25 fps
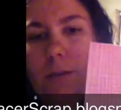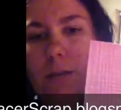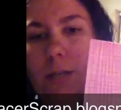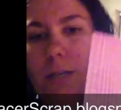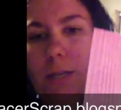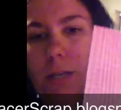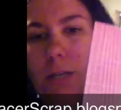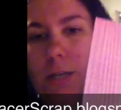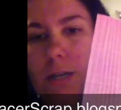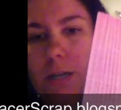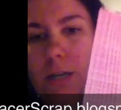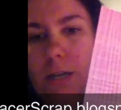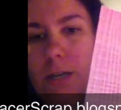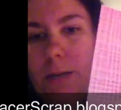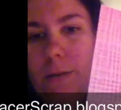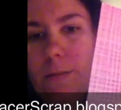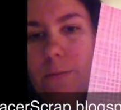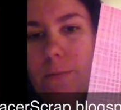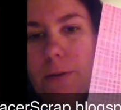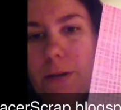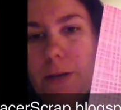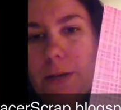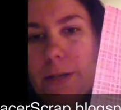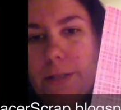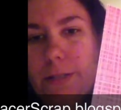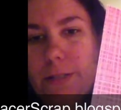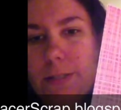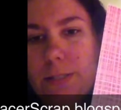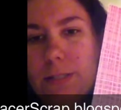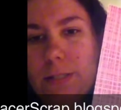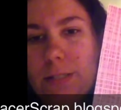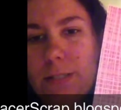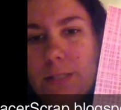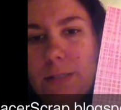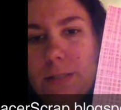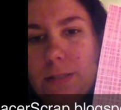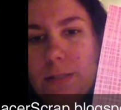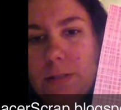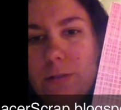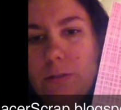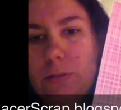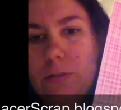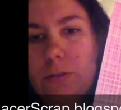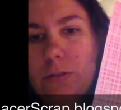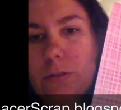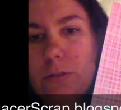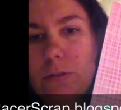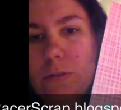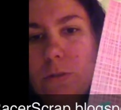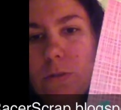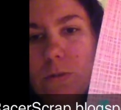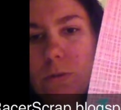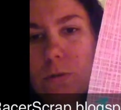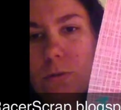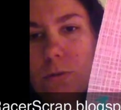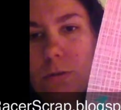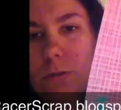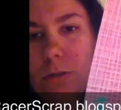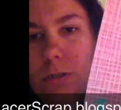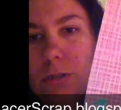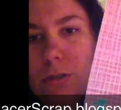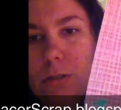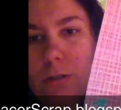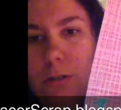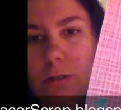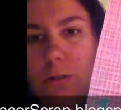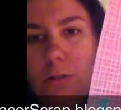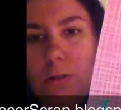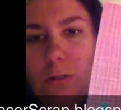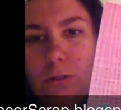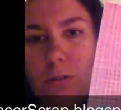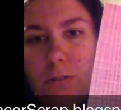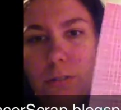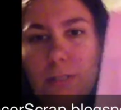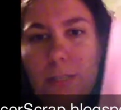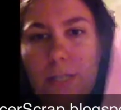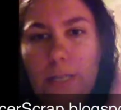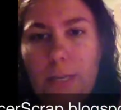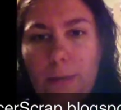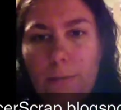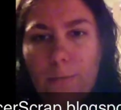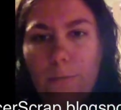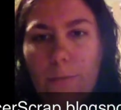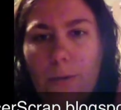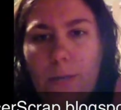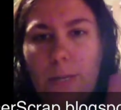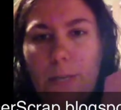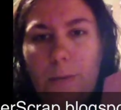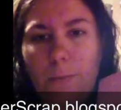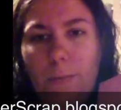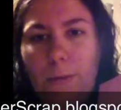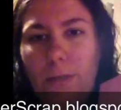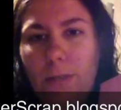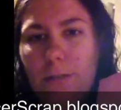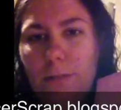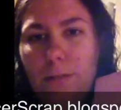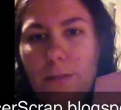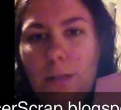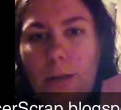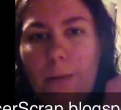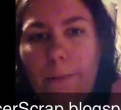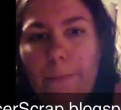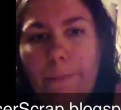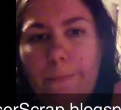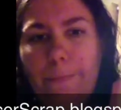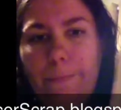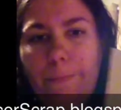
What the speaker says: Here I embossed this little Scooter Girl stamp I had picked up